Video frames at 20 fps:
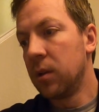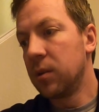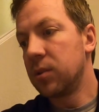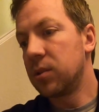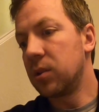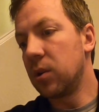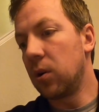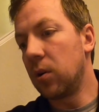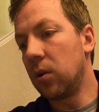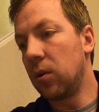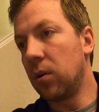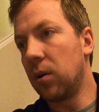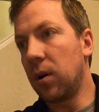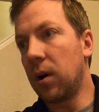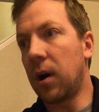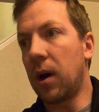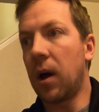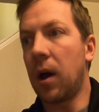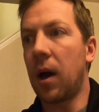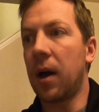So
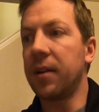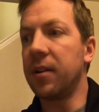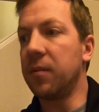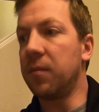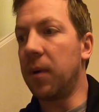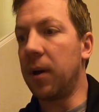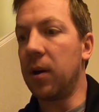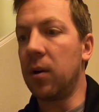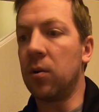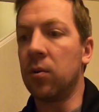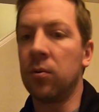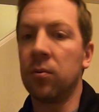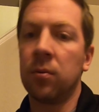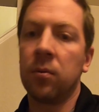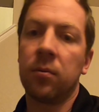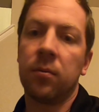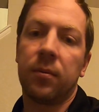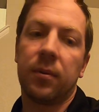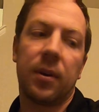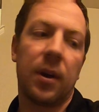I did my
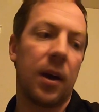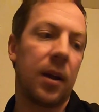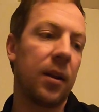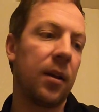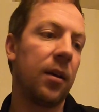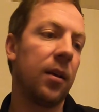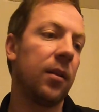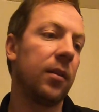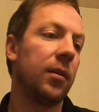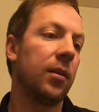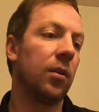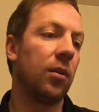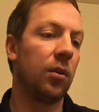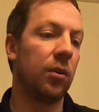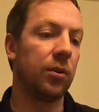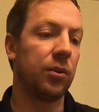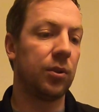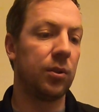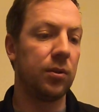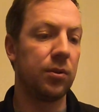own kind of
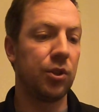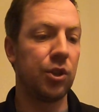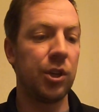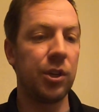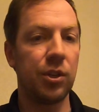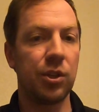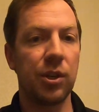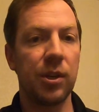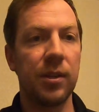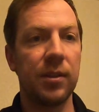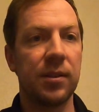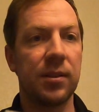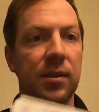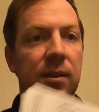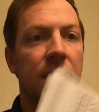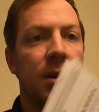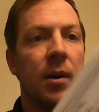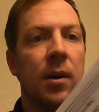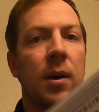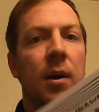little cheat
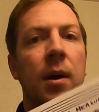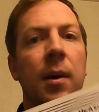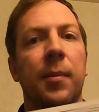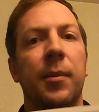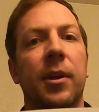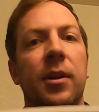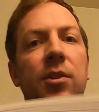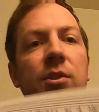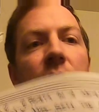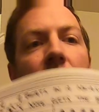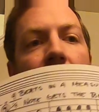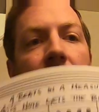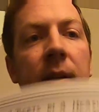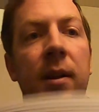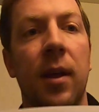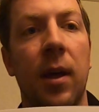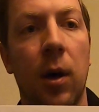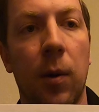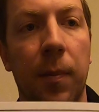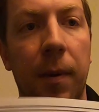sheets. I'm going to try and
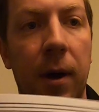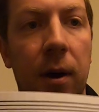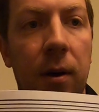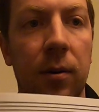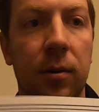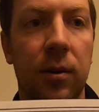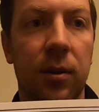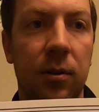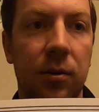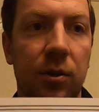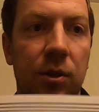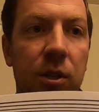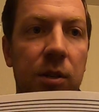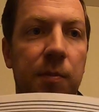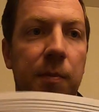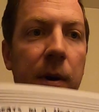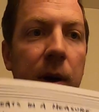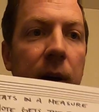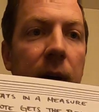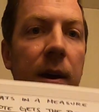help out
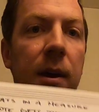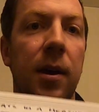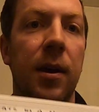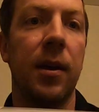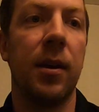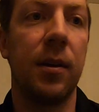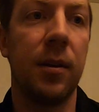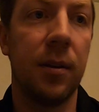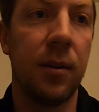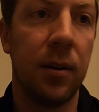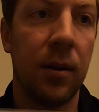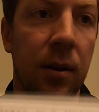just by